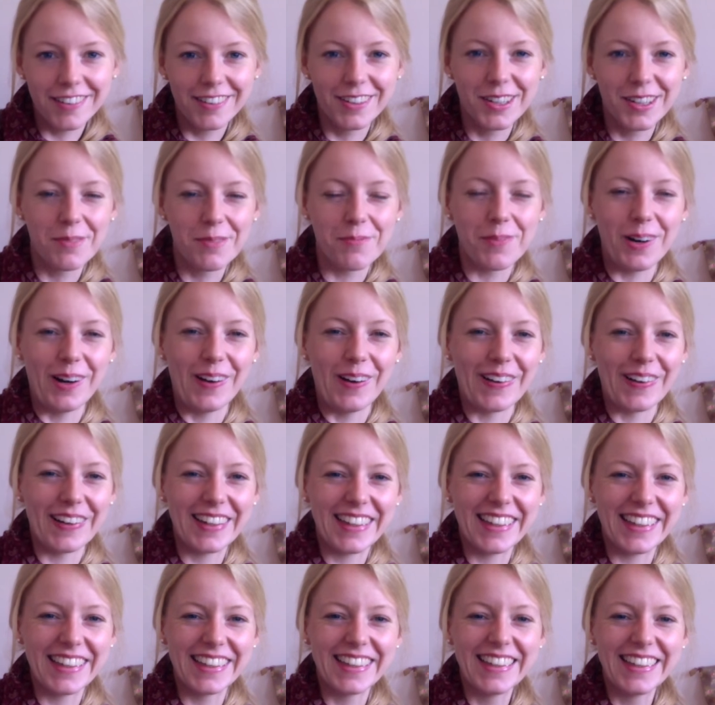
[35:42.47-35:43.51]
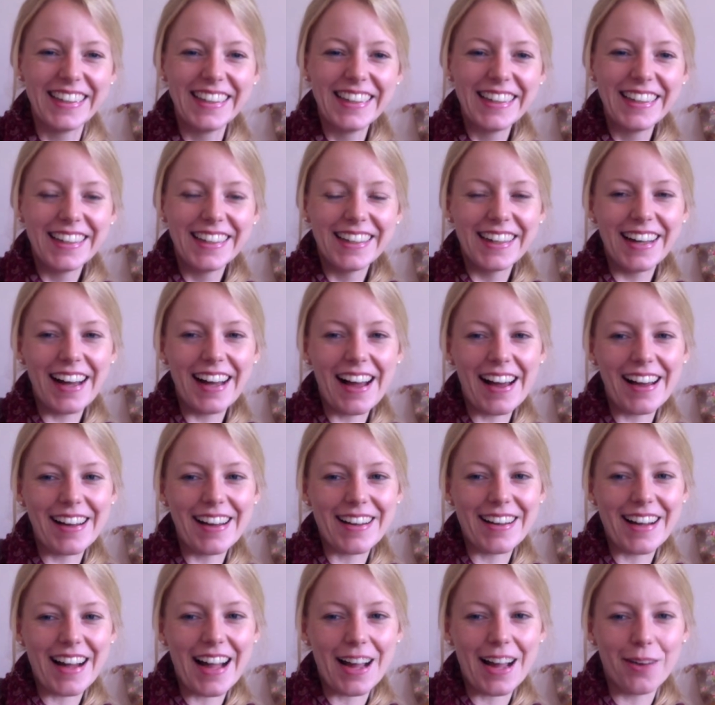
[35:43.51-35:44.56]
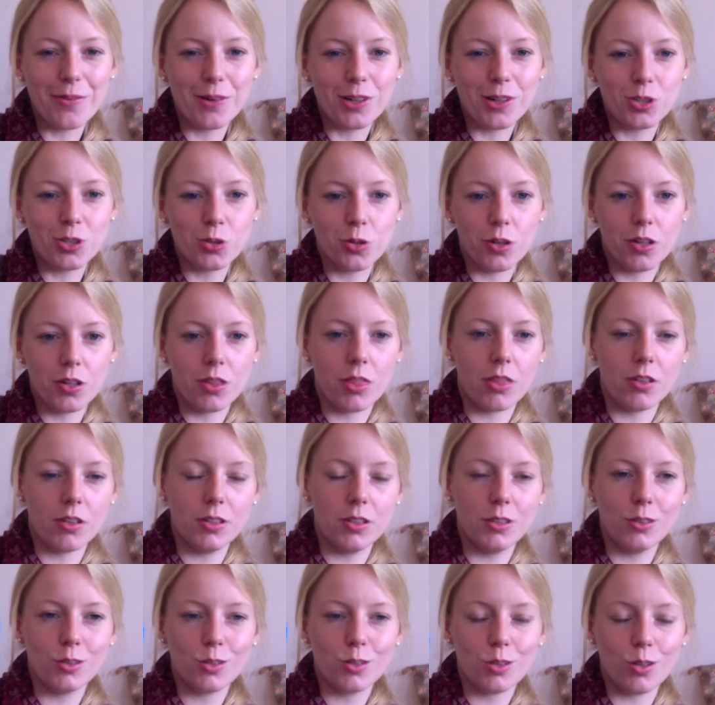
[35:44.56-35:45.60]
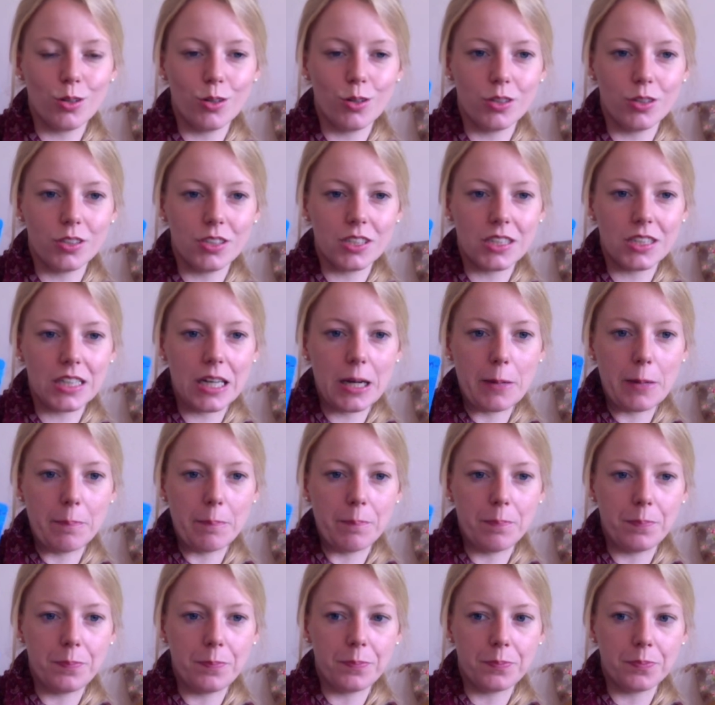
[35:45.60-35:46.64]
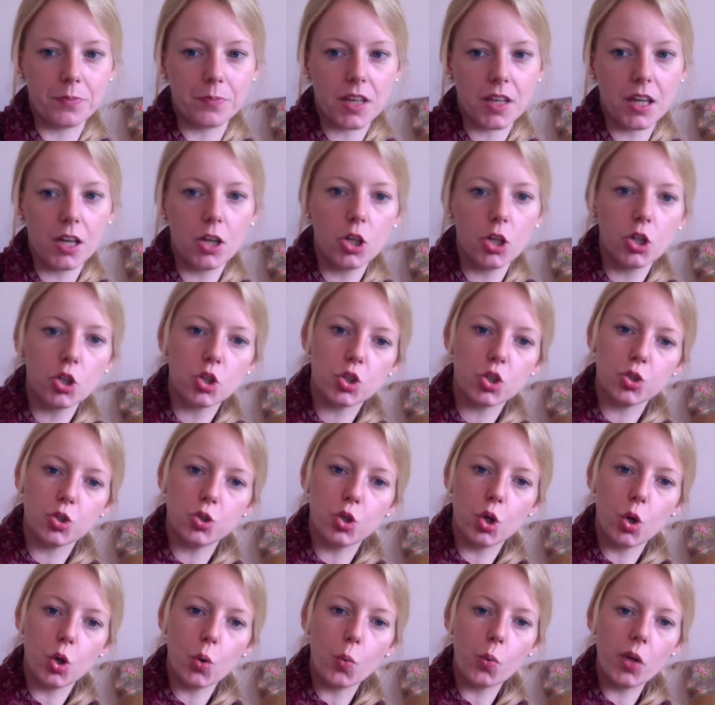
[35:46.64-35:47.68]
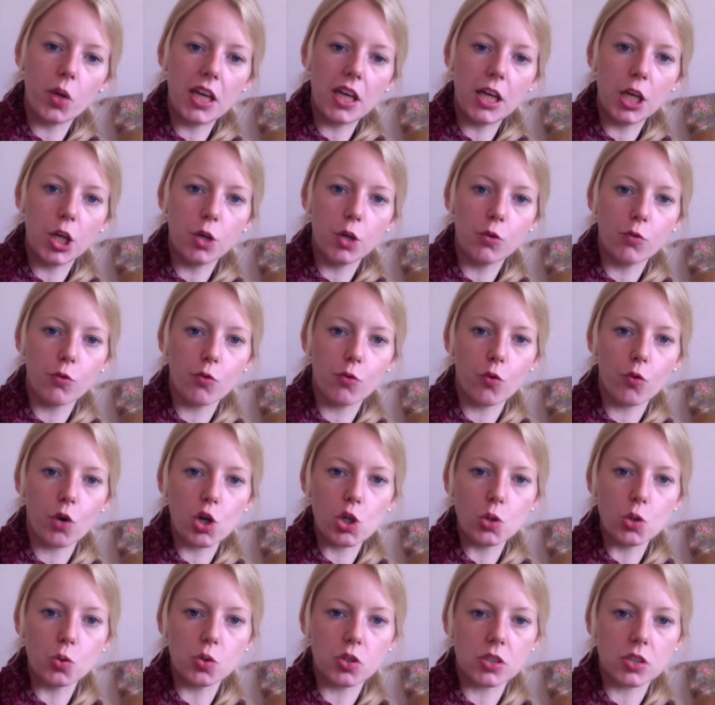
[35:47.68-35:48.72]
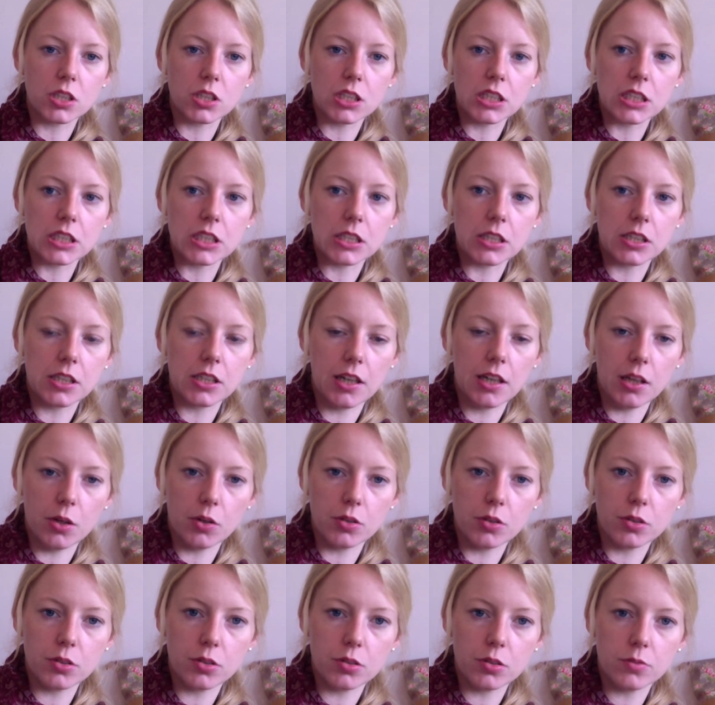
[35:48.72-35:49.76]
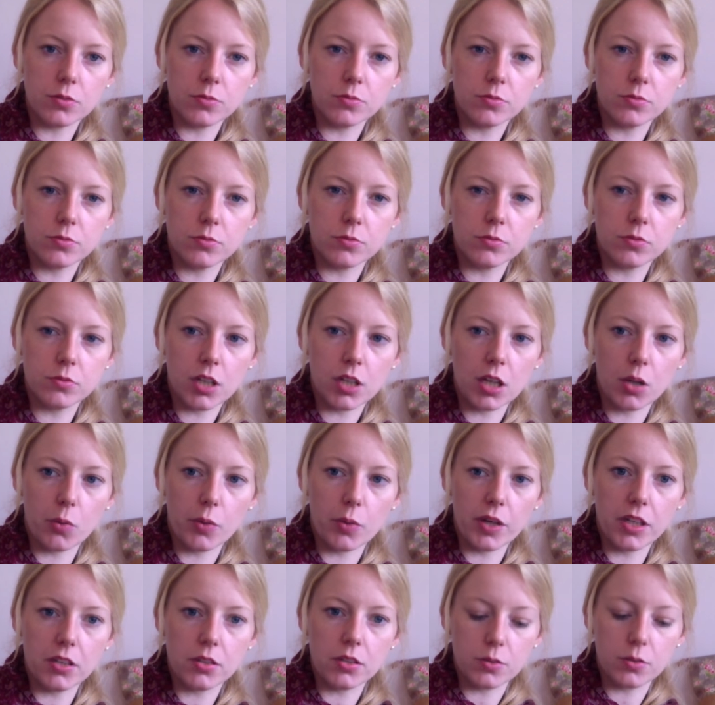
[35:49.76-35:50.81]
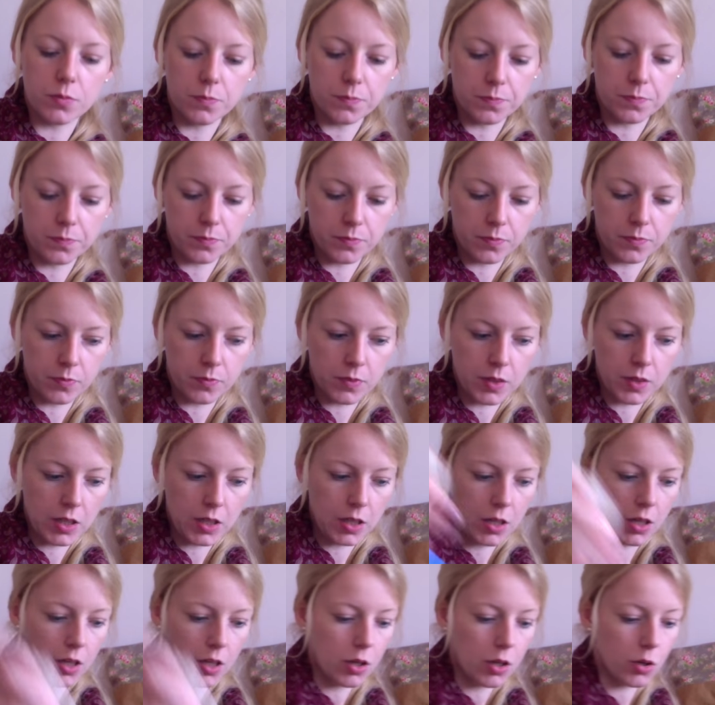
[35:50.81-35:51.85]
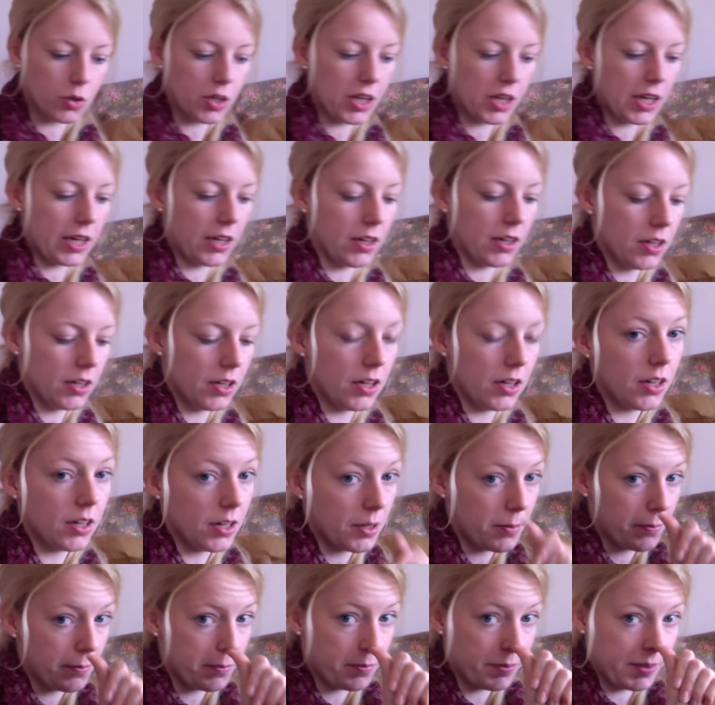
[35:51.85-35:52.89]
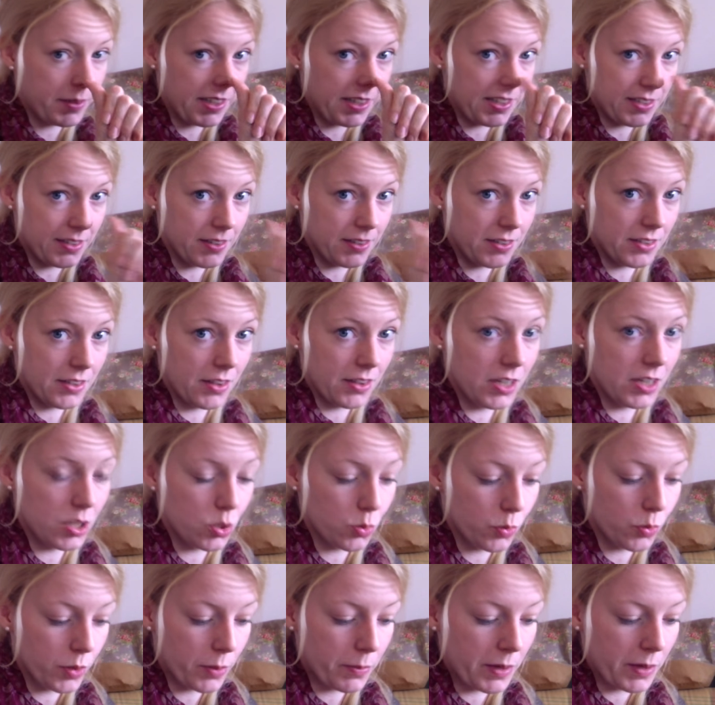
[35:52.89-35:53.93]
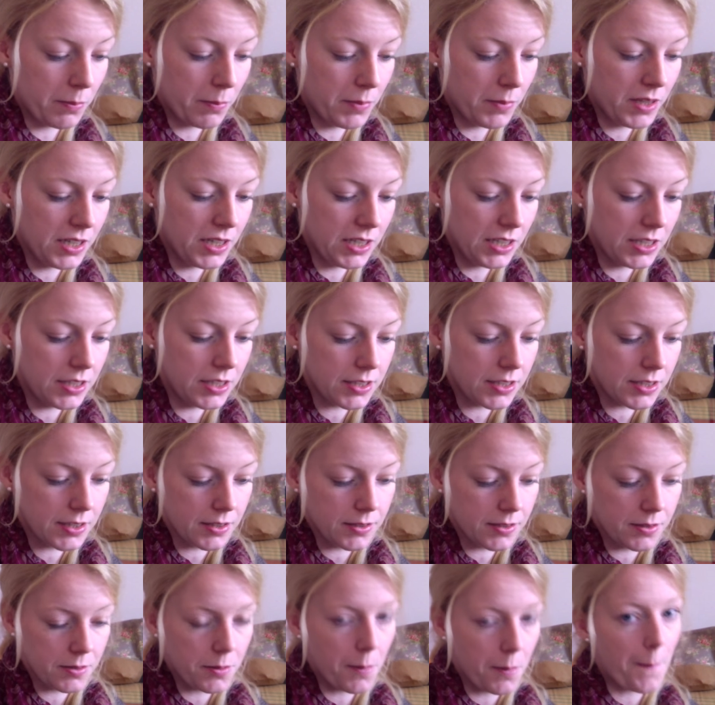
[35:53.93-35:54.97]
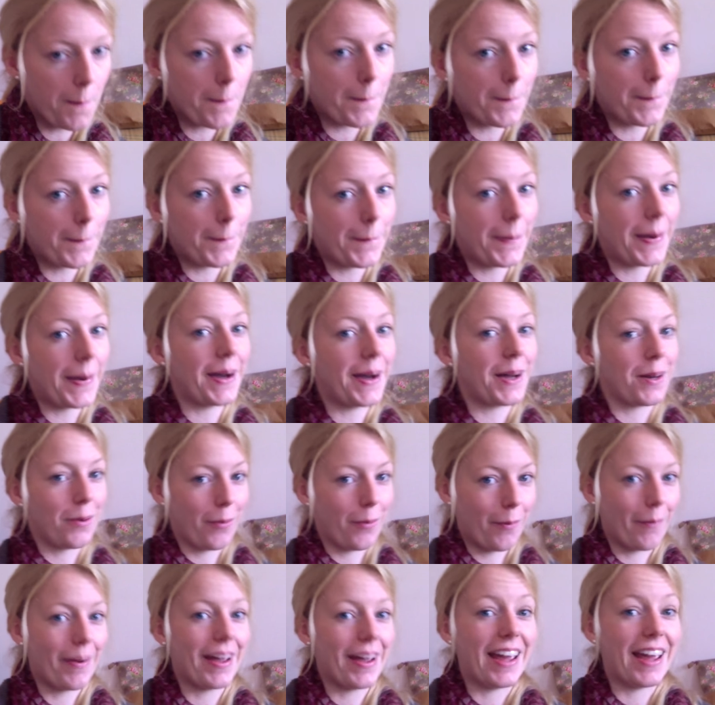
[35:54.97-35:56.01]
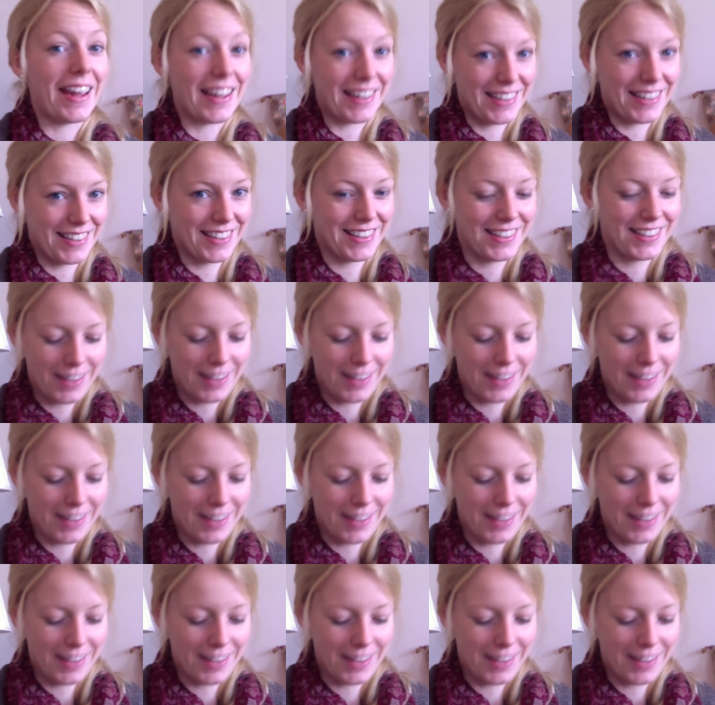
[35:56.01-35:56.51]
blog I want to insert some snowy frozen colorways. Okay, but these were my minis. But wait,